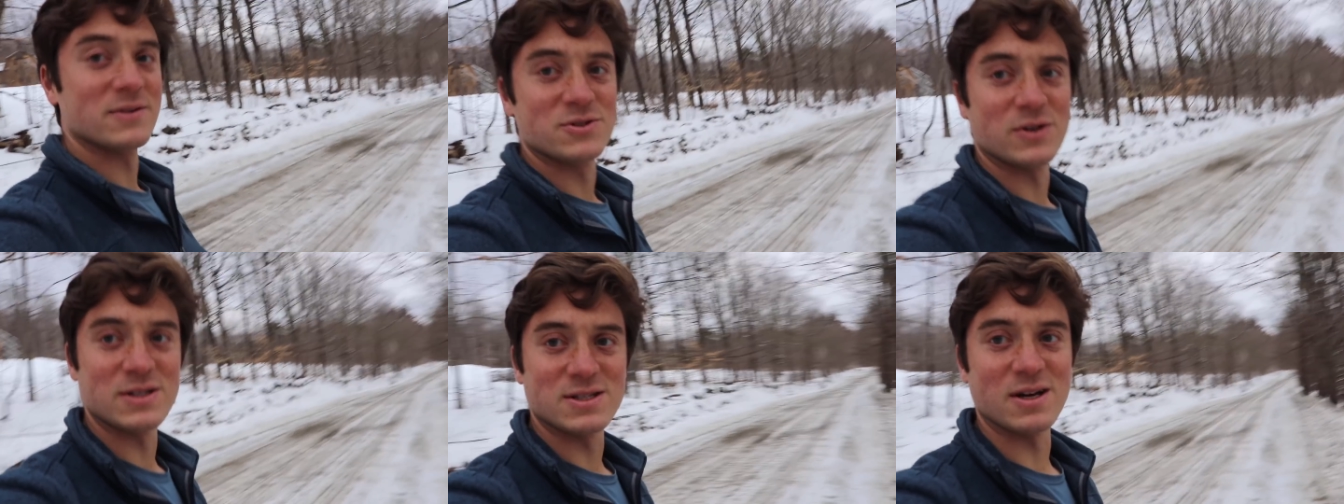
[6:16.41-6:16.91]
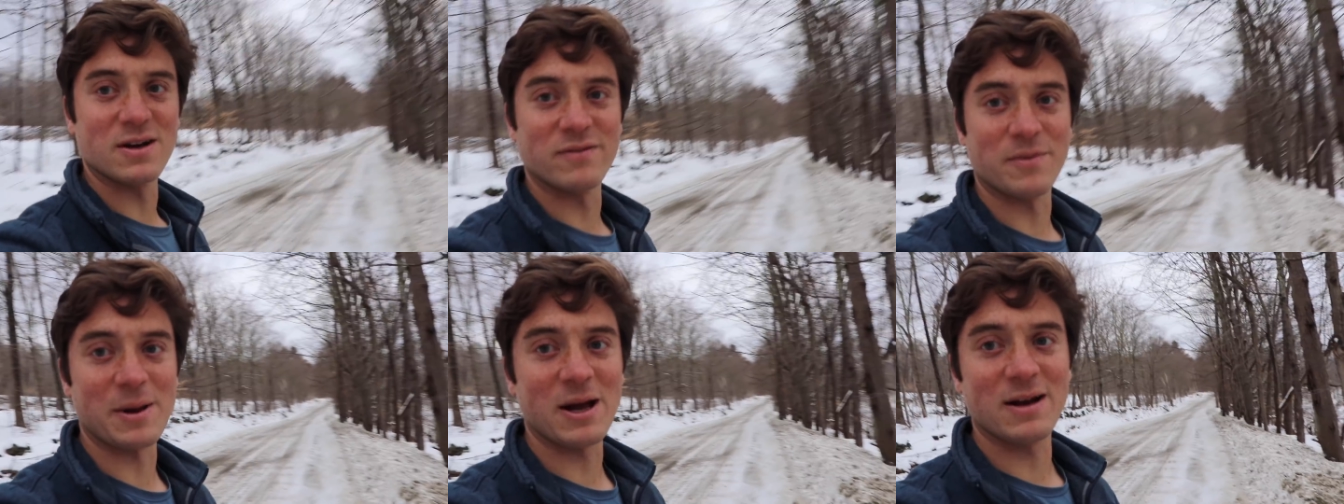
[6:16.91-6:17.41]
the streets here in
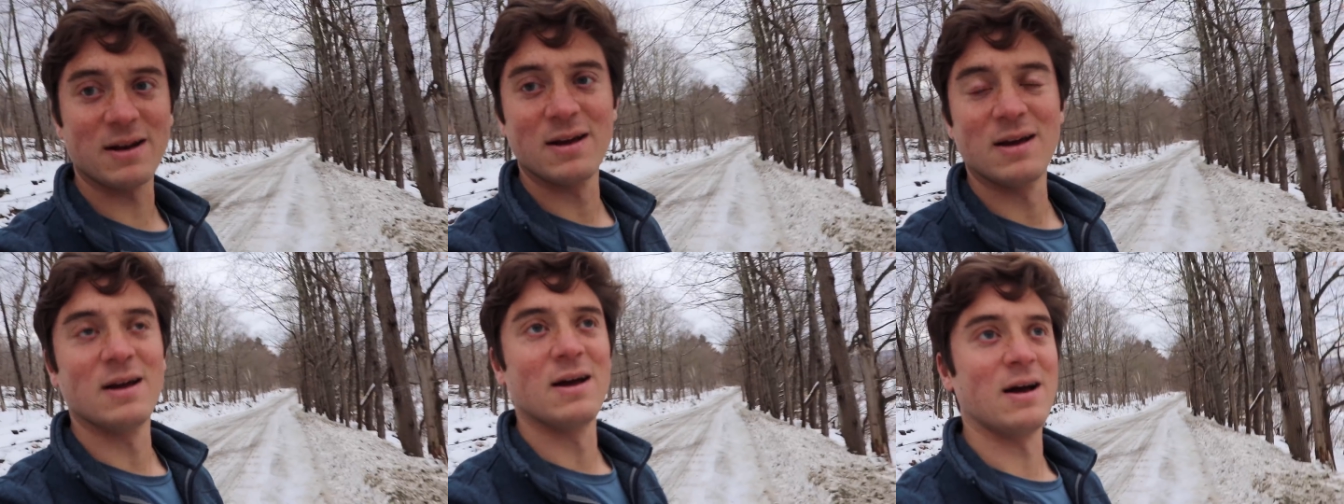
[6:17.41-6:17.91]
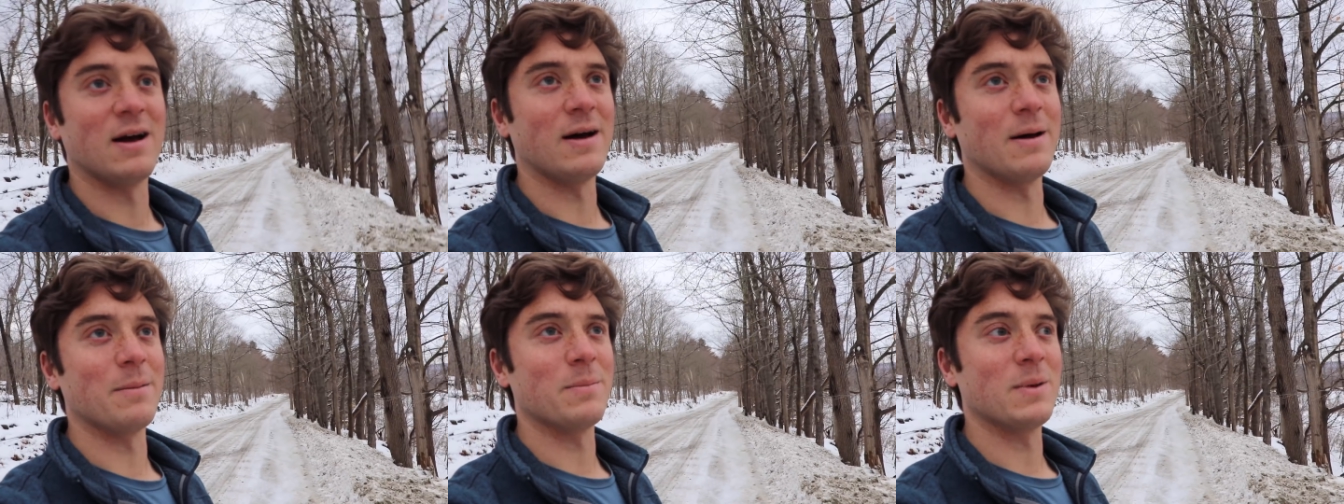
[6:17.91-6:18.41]
Vermont,
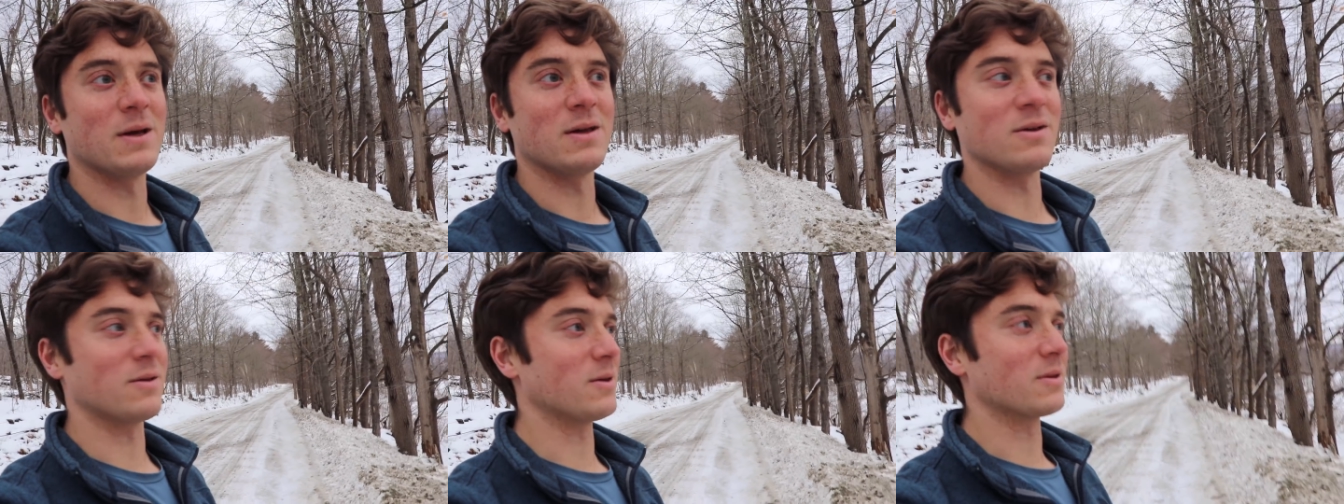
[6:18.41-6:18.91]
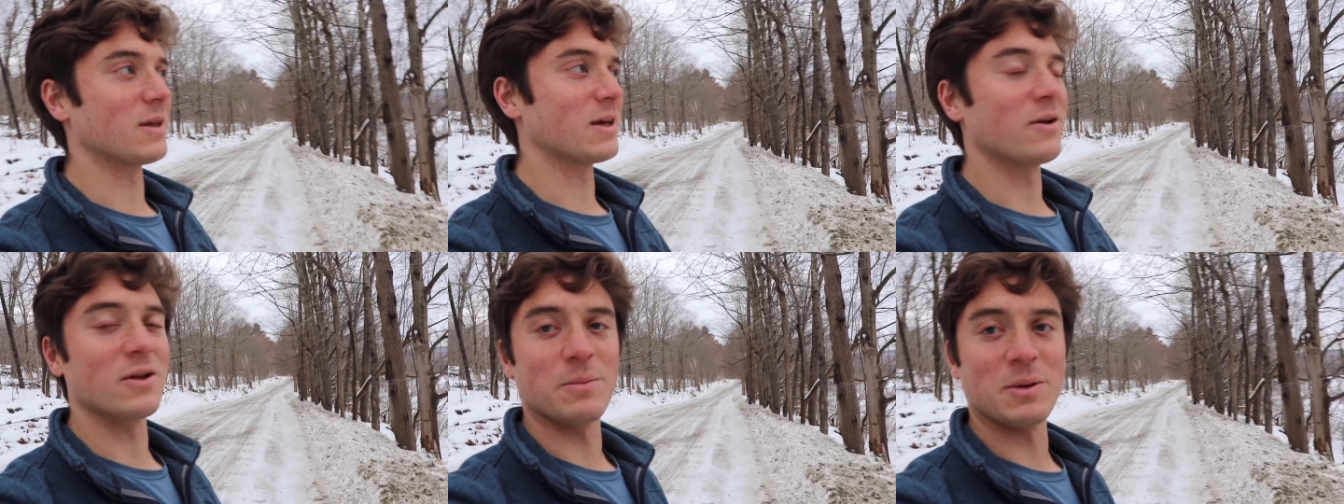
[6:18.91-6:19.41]
you'll think
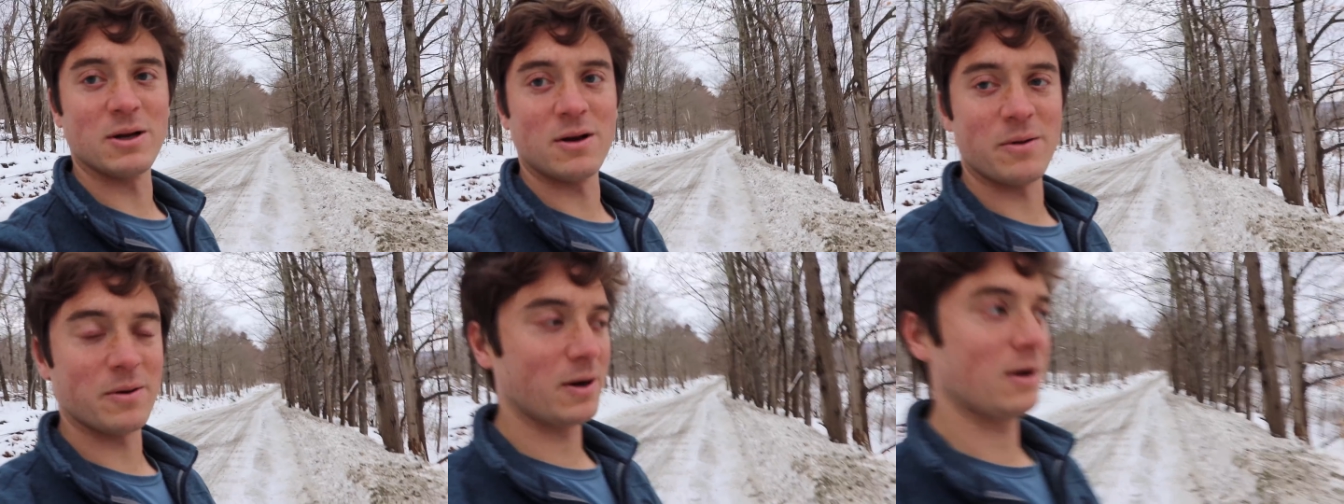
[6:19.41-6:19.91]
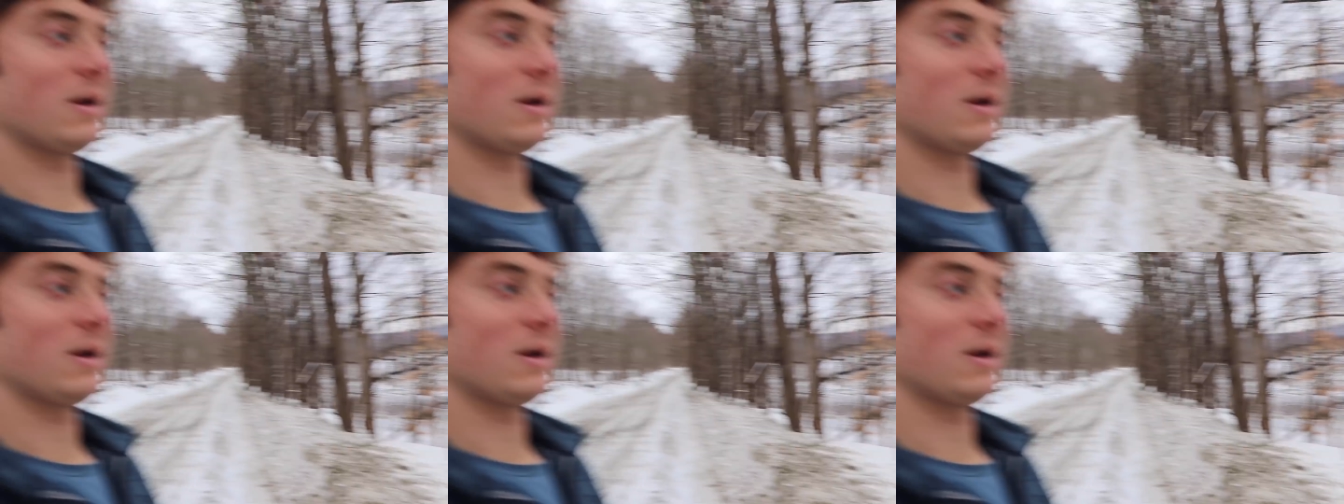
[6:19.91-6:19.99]
you're in the middle of nowhere,